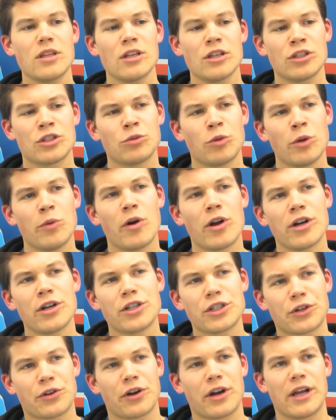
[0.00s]
So we wanted
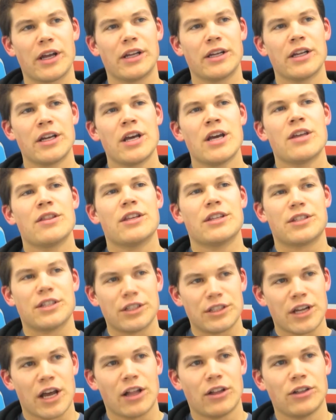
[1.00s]
to create this
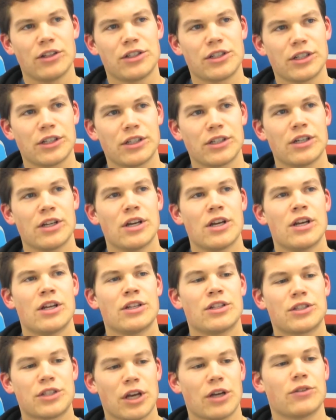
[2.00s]
intelligent
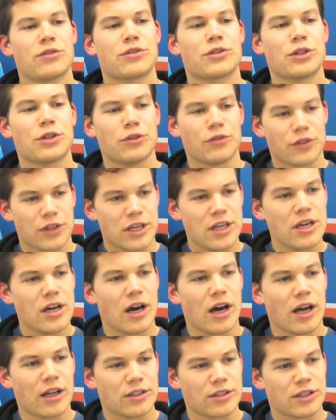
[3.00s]
self-serve
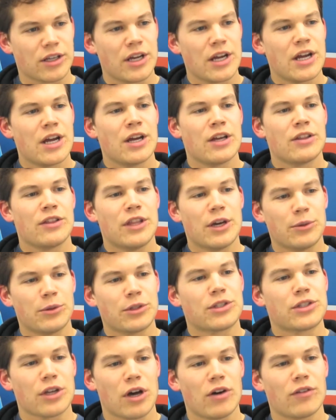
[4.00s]
kiosk that would
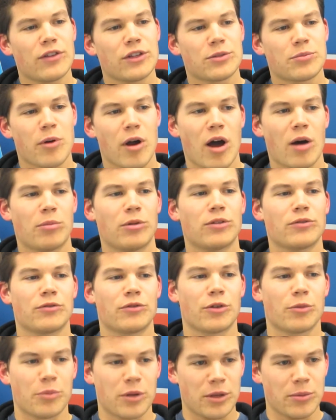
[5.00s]
solve this problem
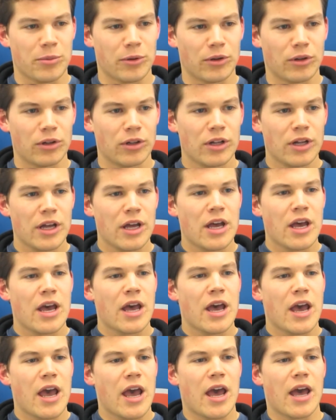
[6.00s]
for people
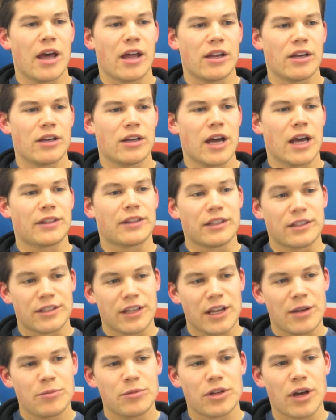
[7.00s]
and at the
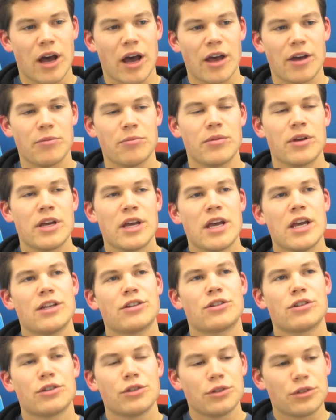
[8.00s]
same time
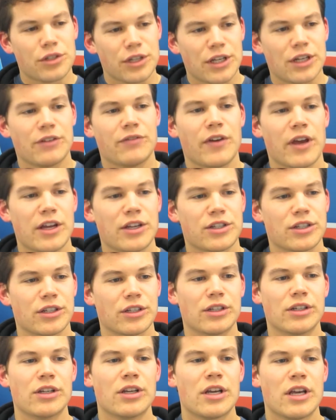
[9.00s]
introduce
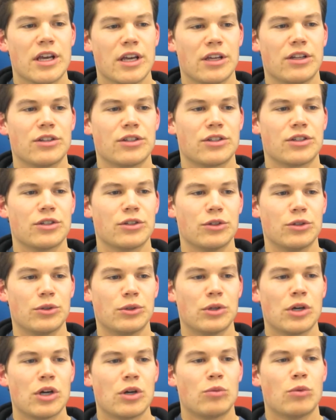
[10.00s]
innovation
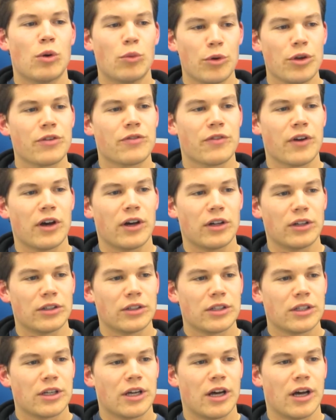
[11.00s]
into what we
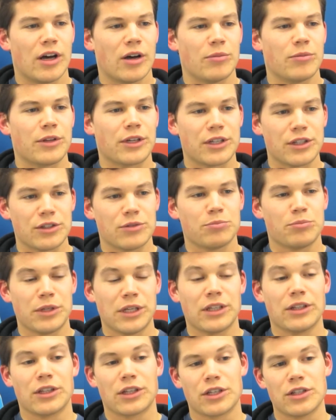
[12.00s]
felt, um, the
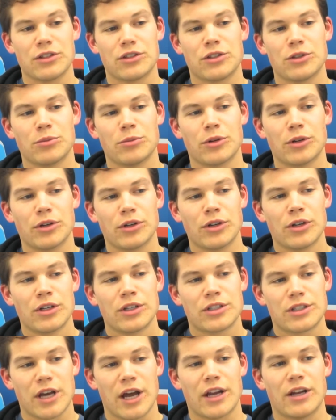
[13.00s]
being the consumer
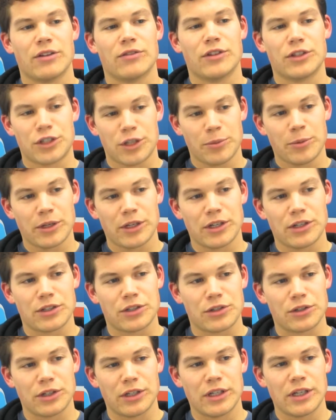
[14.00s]
side of the shipping
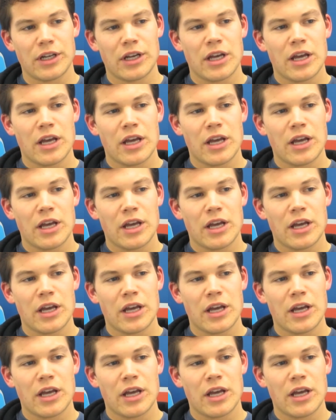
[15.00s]
industry,